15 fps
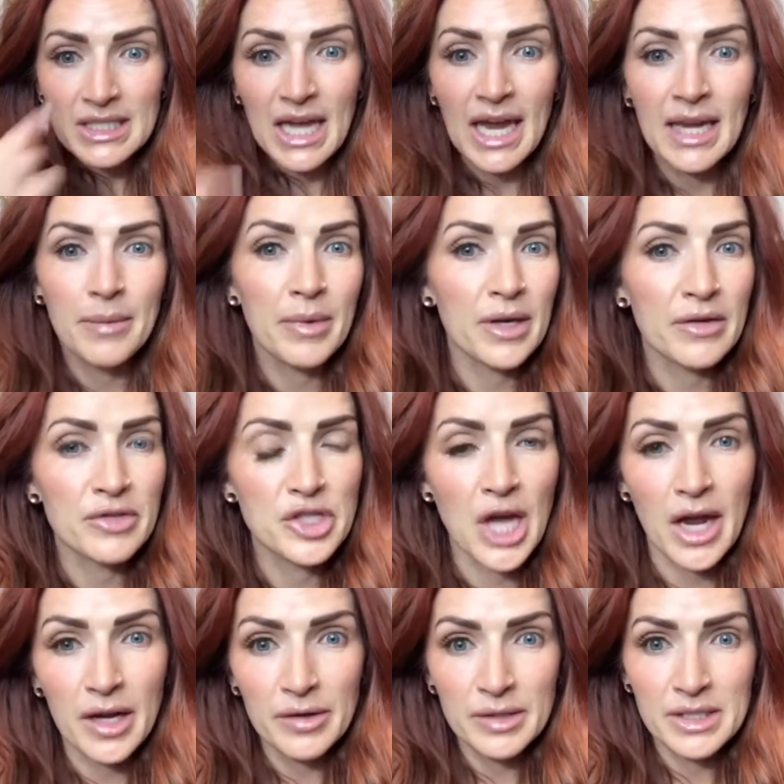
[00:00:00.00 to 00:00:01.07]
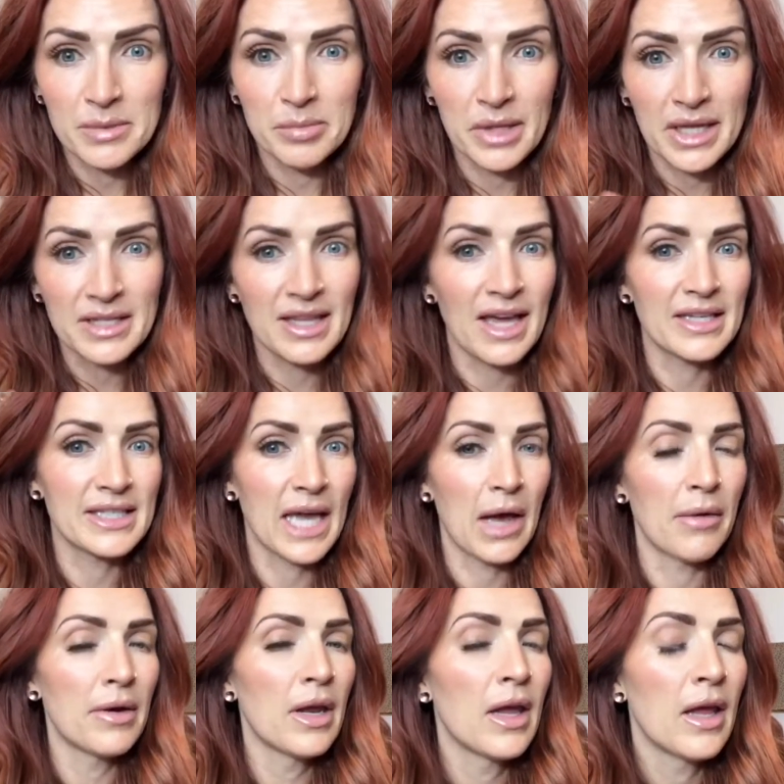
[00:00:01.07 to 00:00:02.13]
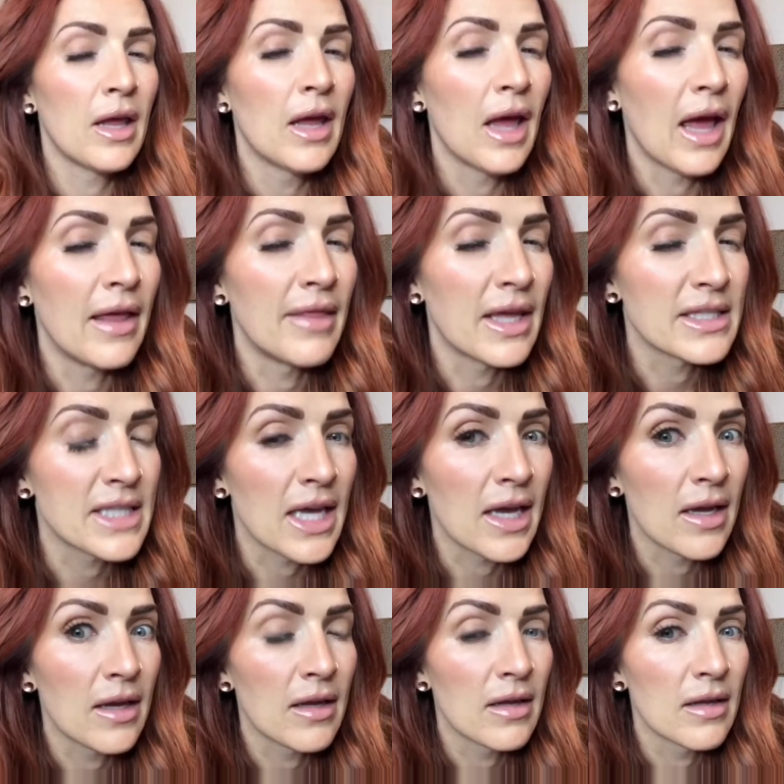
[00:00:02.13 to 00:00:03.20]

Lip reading: a tiny bit of shadow to blend that down, and that's it.